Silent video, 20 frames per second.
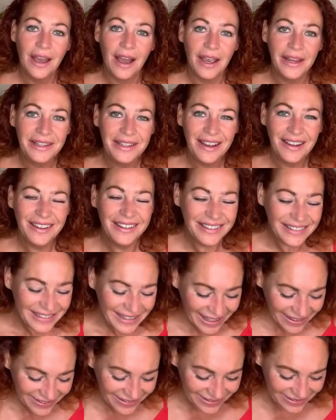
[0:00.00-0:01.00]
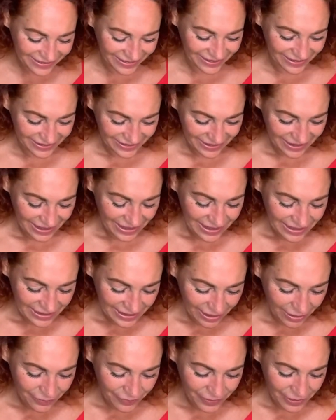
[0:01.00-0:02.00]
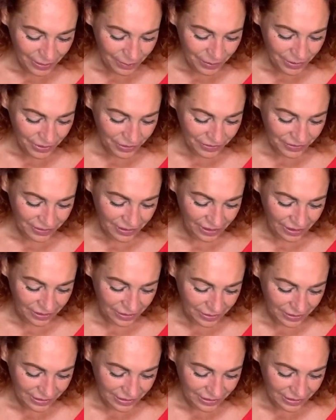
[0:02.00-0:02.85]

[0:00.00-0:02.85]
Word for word: I, yes! Love an unboxing.